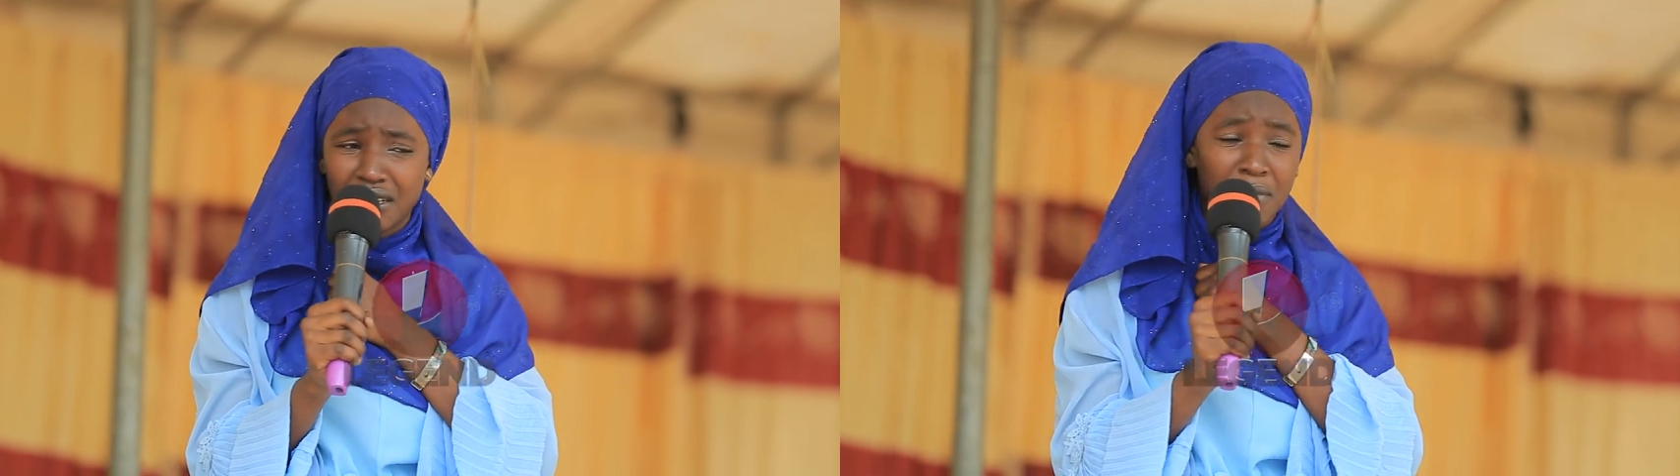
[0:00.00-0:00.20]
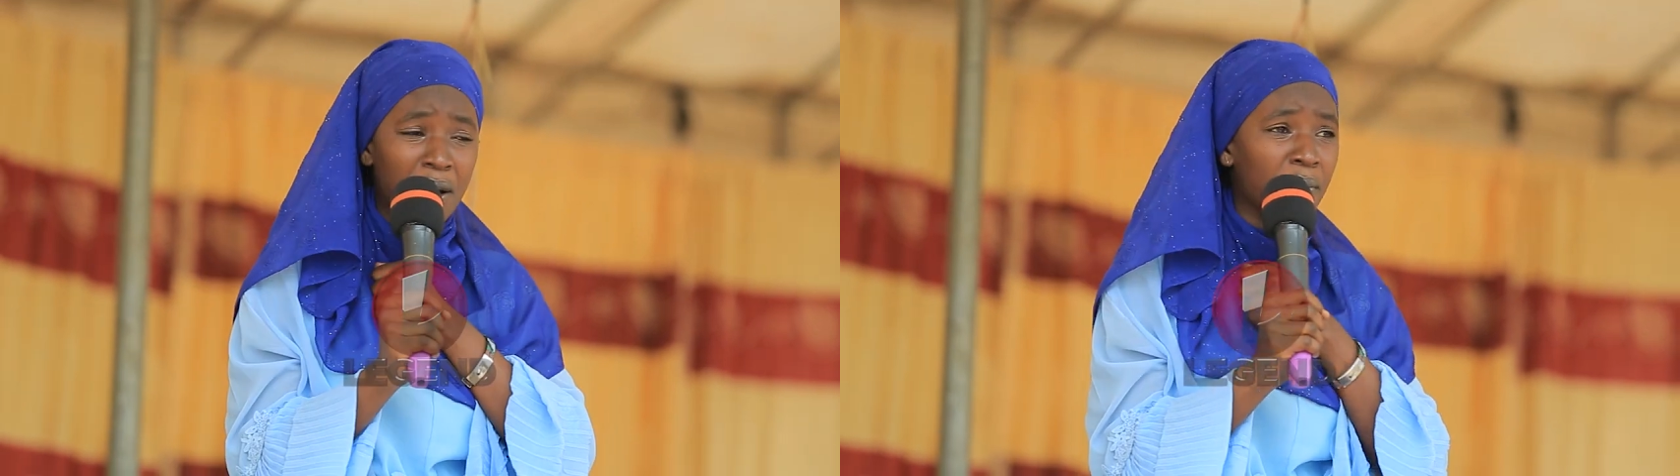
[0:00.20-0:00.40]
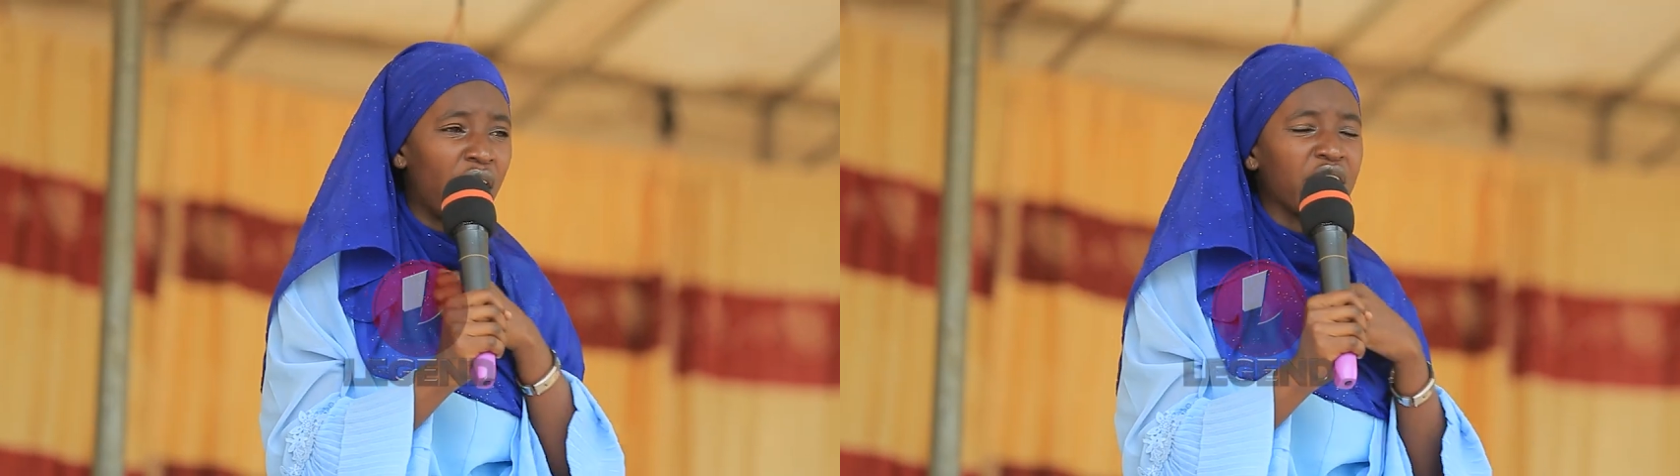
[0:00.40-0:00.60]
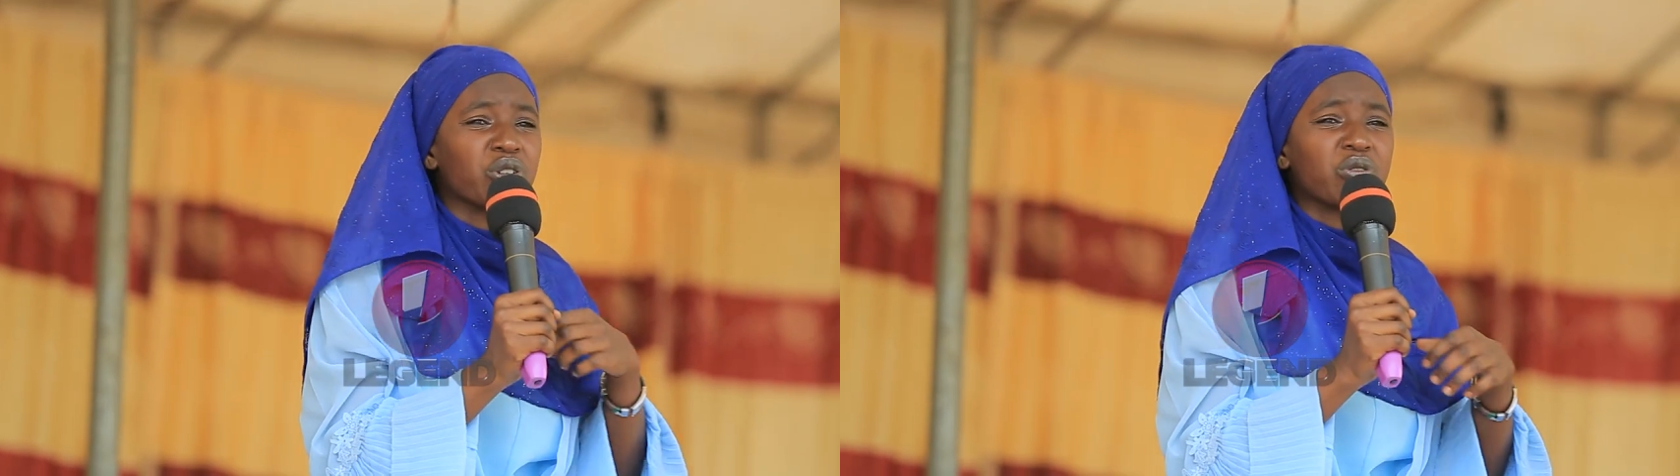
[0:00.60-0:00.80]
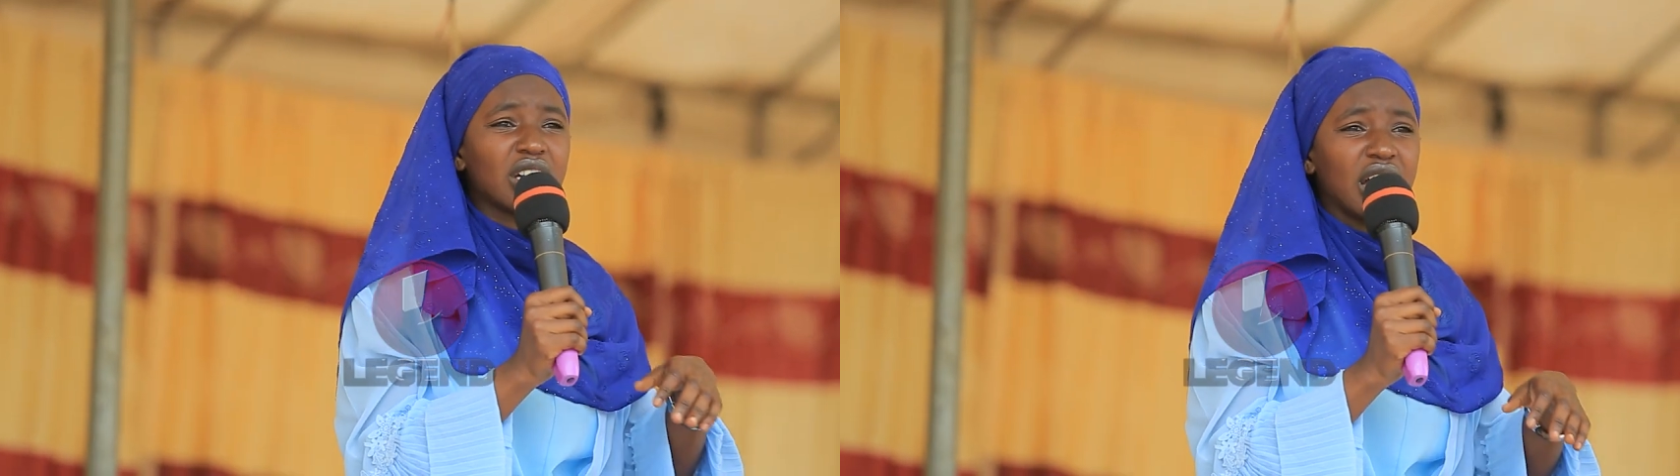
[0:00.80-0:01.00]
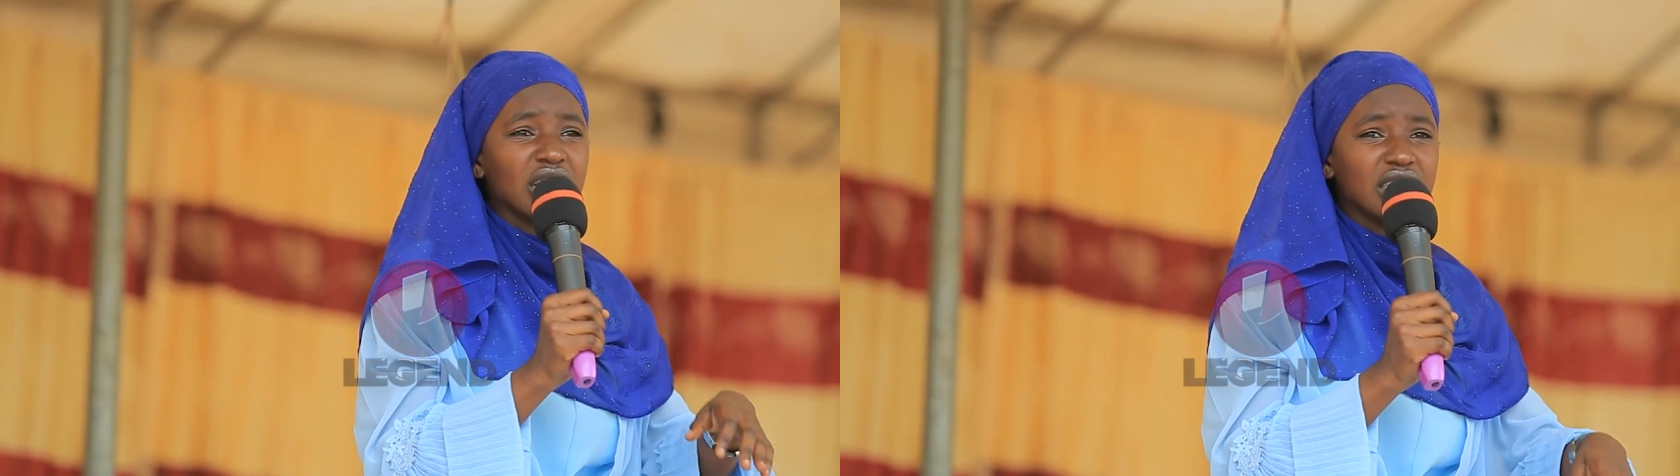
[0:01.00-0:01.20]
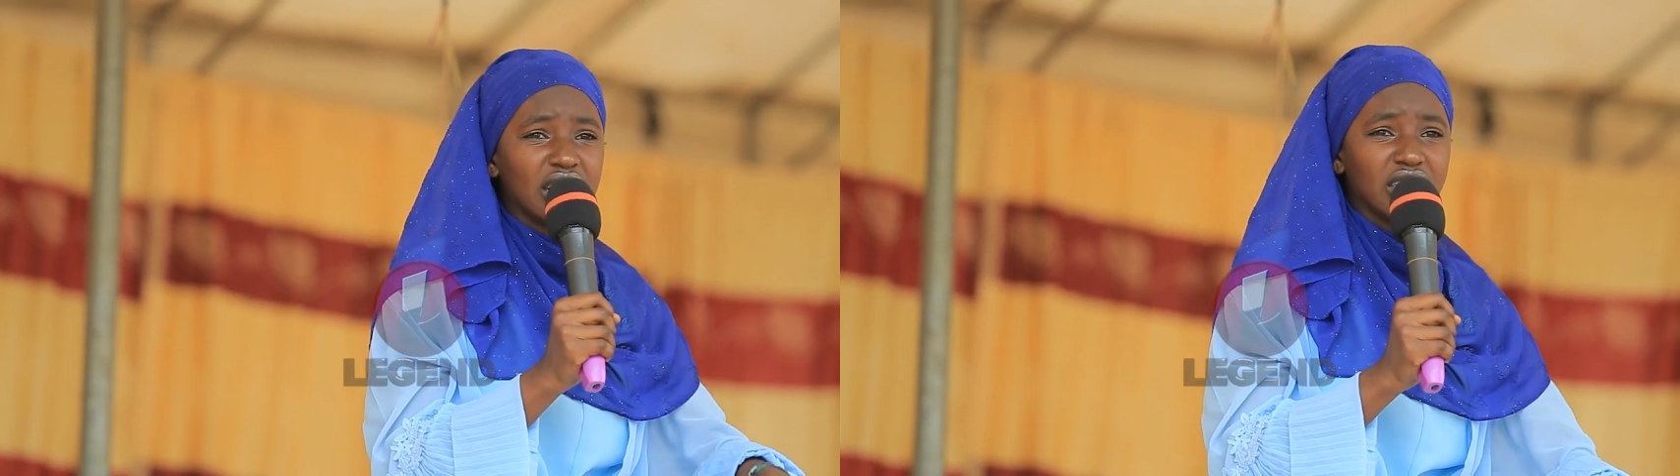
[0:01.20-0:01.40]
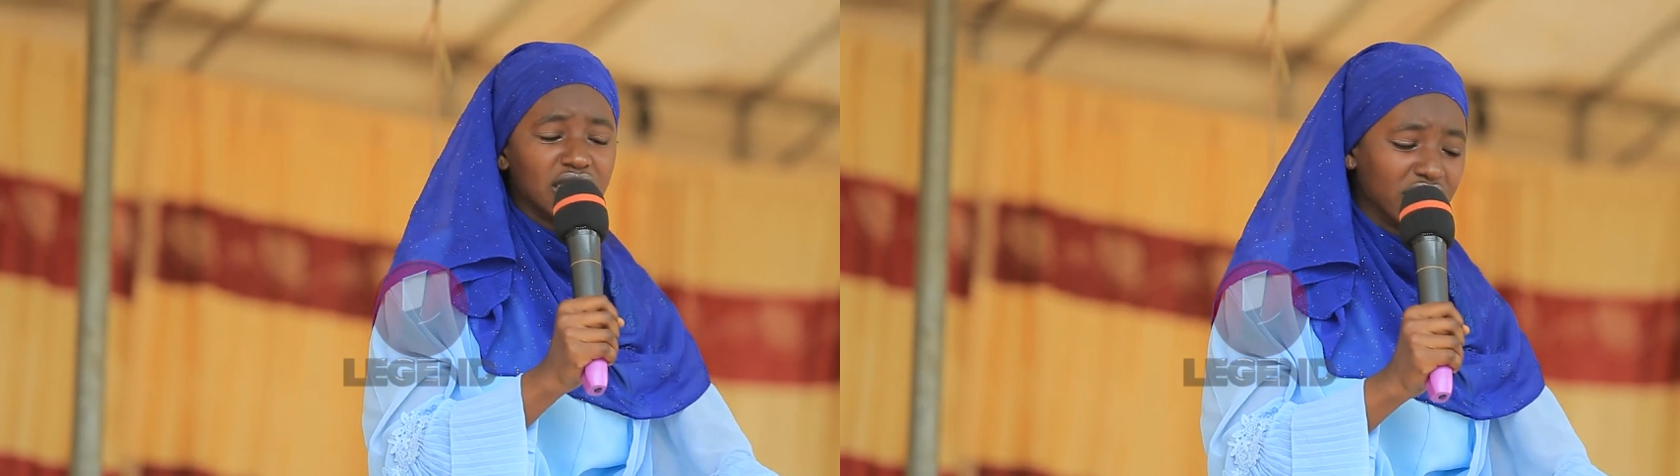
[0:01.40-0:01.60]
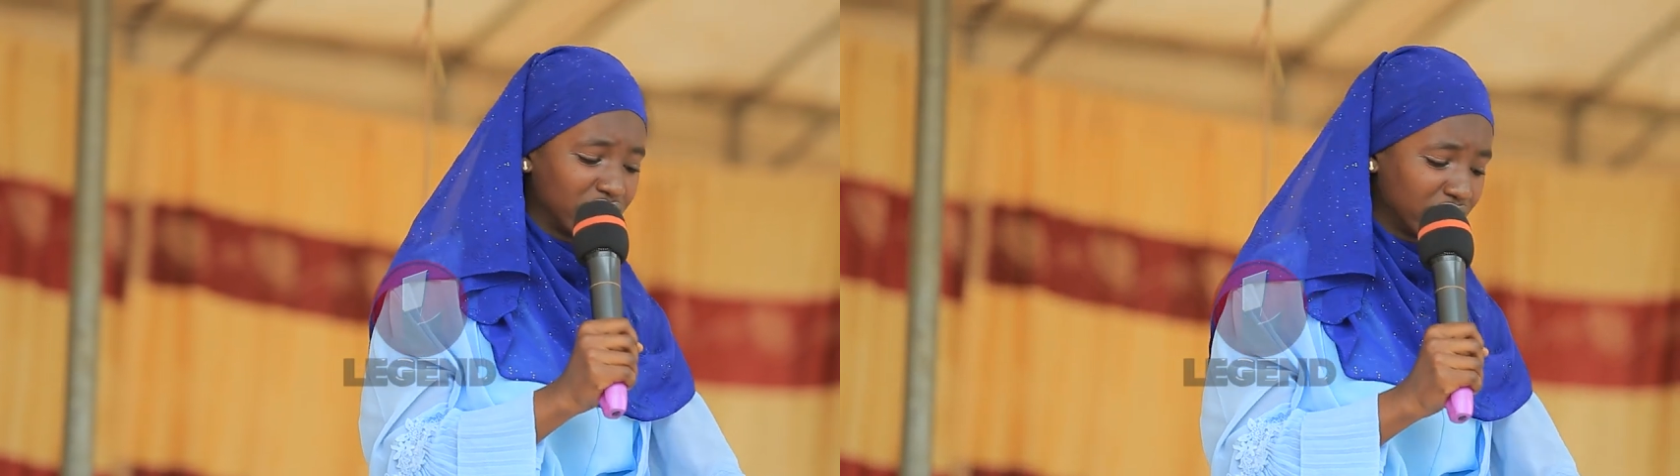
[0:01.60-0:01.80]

Mama Uganda.